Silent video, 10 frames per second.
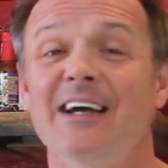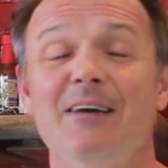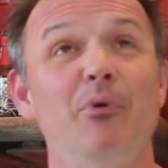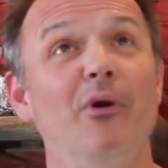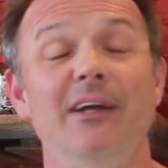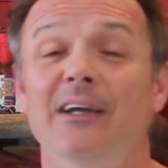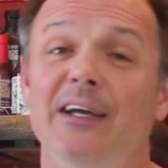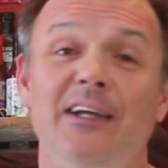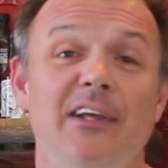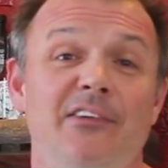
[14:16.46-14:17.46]
Boy,
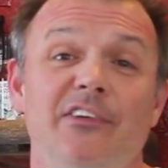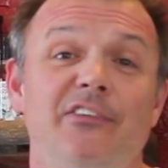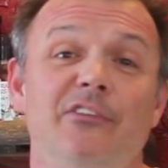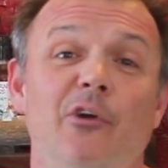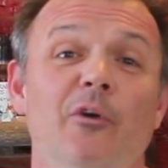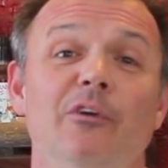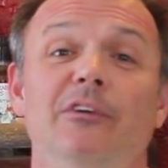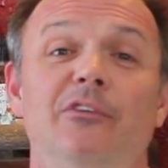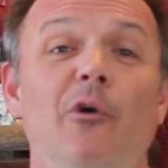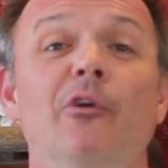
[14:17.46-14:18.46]
it's just totally
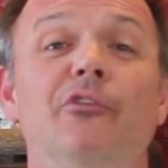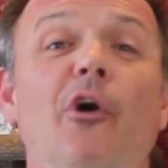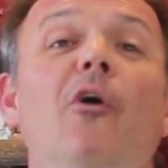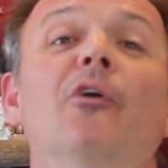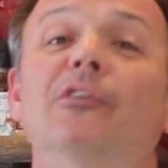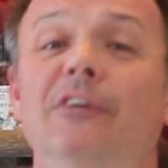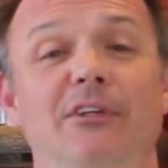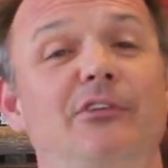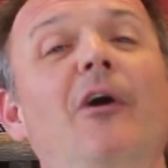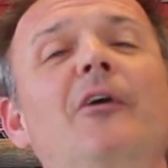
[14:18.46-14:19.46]

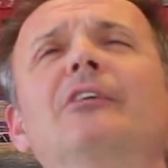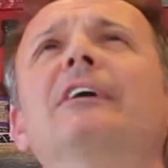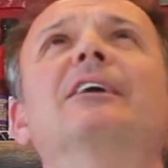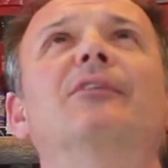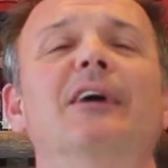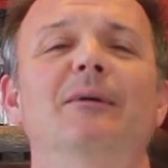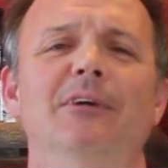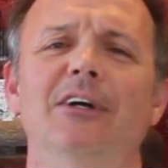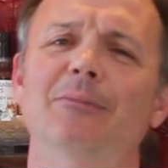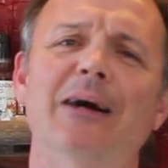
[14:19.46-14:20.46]
incredible.
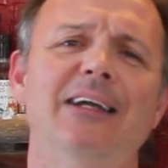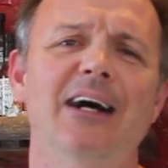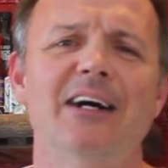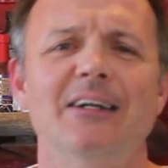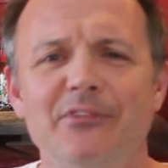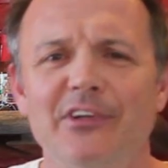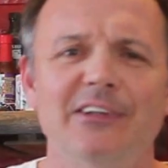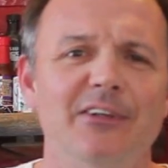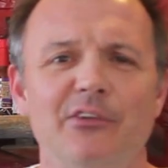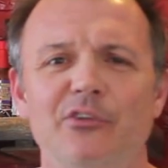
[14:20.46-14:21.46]
Oh my God, I'm telling
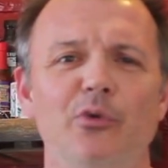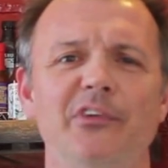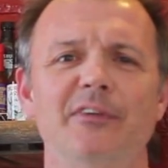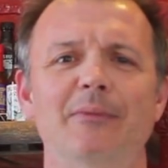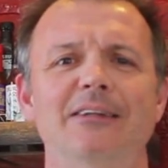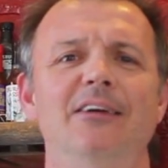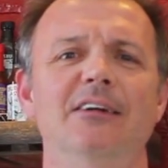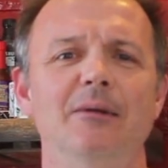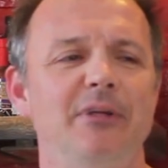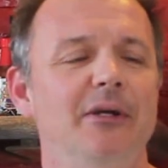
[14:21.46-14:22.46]
you, I'm twisting my tongue
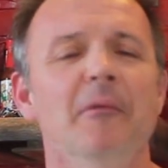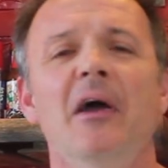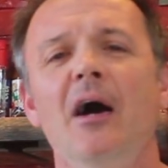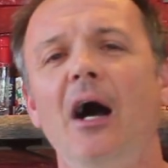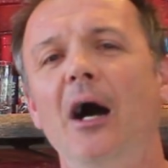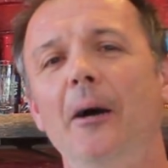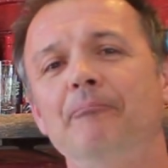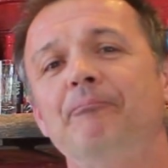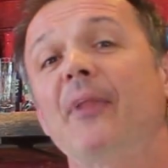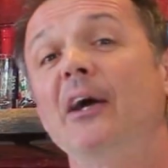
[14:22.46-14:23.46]
up here.
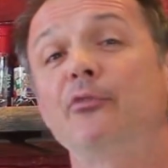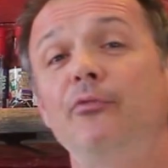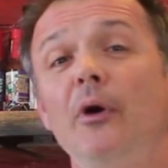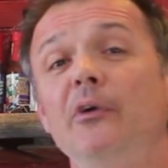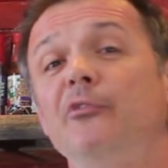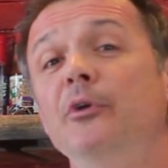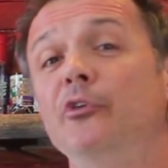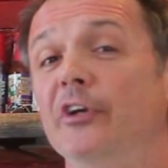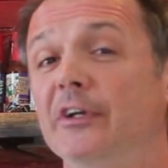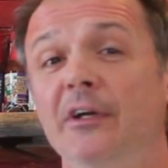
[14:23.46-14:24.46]
As far as
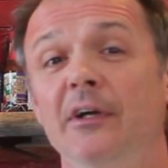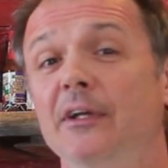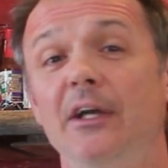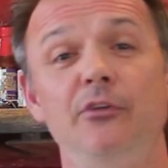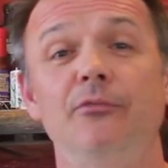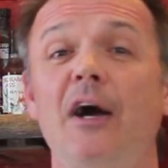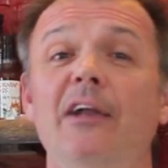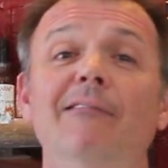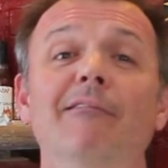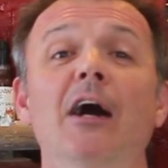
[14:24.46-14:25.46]
music, yeah, you've
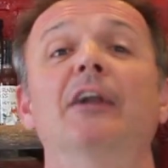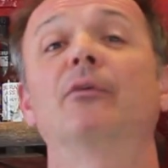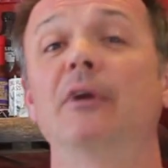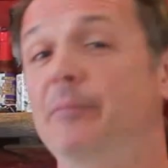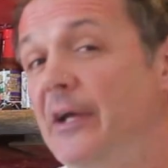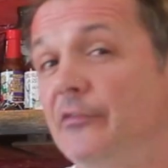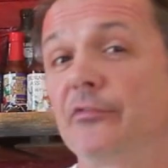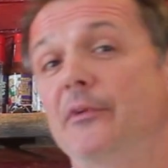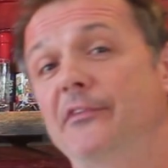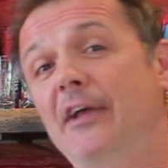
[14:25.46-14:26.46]
got a lot of great bands
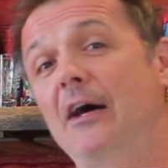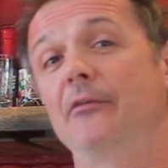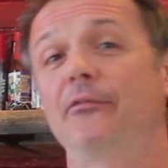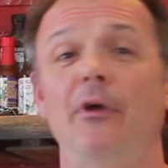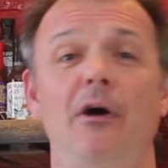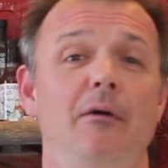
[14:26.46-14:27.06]
from the South.